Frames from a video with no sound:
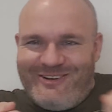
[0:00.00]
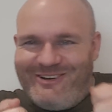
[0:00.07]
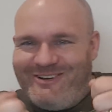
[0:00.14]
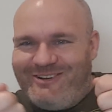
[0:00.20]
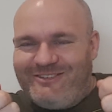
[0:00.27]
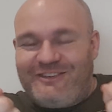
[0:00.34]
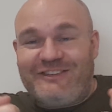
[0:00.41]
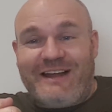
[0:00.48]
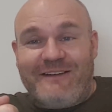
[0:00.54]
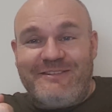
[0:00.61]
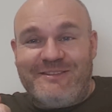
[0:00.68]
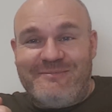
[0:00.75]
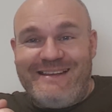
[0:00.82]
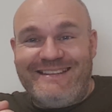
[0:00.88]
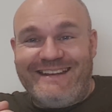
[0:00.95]
Oh, just after
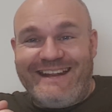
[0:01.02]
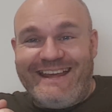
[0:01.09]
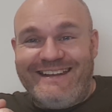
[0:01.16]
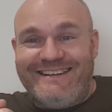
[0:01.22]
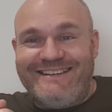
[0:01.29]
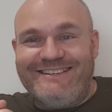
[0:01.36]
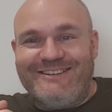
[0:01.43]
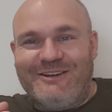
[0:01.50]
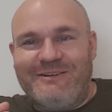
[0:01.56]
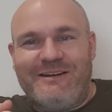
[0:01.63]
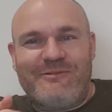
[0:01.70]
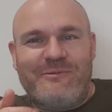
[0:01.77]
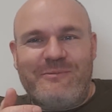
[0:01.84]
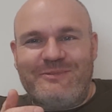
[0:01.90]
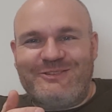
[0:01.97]
the meeting had ended, you know, and
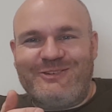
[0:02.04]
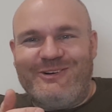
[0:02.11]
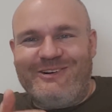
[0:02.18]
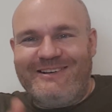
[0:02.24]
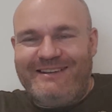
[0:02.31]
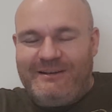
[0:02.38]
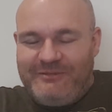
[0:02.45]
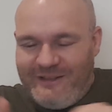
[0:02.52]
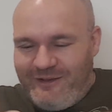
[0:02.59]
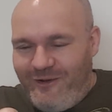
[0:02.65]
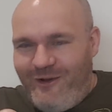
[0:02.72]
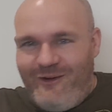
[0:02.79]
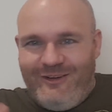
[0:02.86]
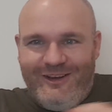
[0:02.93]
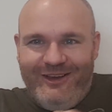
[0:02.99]
everyone was talking, I was like,
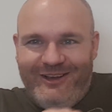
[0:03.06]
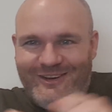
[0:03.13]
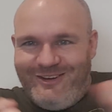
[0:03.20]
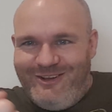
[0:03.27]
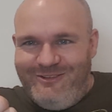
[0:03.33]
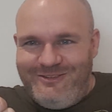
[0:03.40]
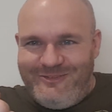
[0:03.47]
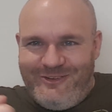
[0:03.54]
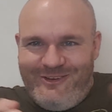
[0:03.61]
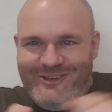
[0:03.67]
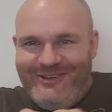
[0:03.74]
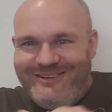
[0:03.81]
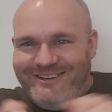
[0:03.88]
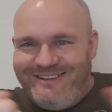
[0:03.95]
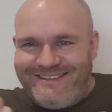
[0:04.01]
oh, look, new
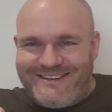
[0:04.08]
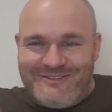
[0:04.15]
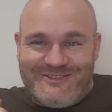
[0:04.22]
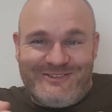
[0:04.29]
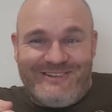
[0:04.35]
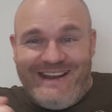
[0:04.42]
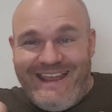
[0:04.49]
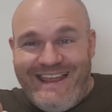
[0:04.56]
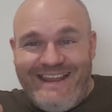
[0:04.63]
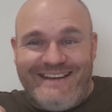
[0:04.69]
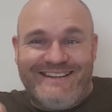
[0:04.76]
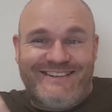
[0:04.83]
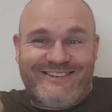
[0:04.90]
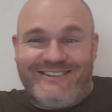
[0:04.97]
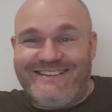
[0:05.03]
food, new stuff to read.
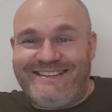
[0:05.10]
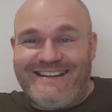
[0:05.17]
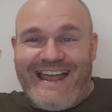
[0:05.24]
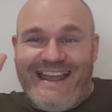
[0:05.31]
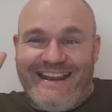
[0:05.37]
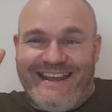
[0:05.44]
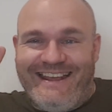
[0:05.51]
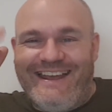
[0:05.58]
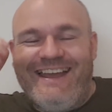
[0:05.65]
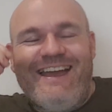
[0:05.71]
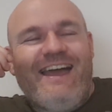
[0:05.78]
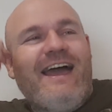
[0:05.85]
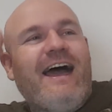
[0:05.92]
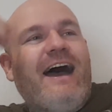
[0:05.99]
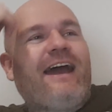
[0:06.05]
It's so exciting.
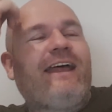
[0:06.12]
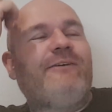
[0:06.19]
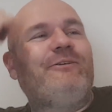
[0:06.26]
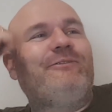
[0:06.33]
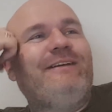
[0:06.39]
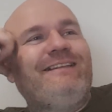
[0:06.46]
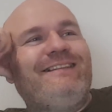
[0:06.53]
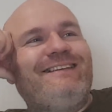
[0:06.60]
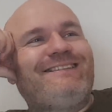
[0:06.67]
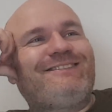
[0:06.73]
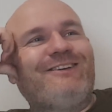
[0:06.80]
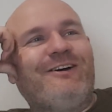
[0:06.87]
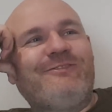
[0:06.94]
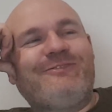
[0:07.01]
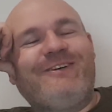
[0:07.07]
And I would read this
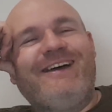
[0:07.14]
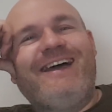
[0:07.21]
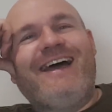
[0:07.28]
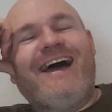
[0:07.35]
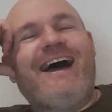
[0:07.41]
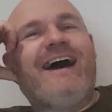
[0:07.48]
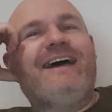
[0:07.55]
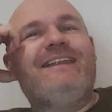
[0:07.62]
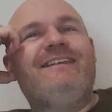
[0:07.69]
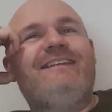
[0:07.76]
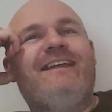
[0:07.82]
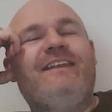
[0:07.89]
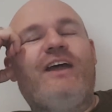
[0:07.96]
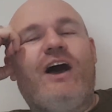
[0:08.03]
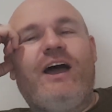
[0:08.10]
stuff, and
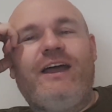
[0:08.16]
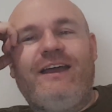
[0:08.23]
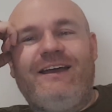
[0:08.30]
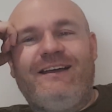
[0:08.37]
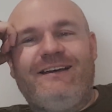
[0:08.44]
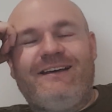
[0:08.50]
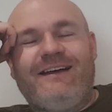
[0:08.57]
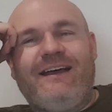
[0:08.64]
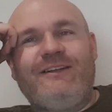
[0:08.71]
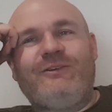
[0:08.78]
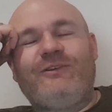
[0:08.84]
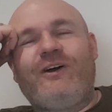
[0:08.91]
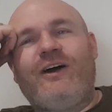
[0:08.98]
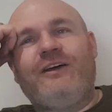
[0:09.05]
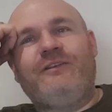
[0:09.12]
now I don't
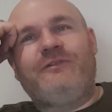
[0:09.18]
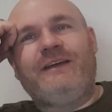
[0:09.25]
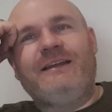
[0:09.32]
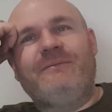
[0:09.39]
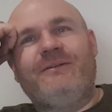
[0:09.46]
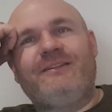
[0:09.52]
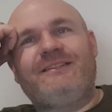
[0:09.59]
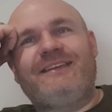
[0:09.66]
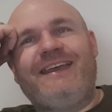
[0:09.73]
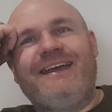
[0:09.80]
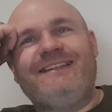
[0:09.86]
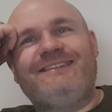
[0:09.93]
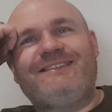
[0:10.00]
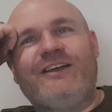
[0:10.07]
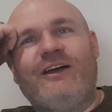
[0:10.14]
know how to feel about the
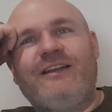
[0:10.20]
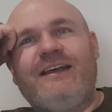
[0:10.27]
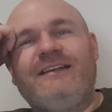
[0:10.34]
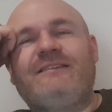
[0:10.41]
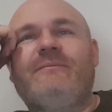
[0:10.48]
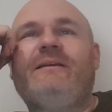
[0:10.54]
kids nowadays.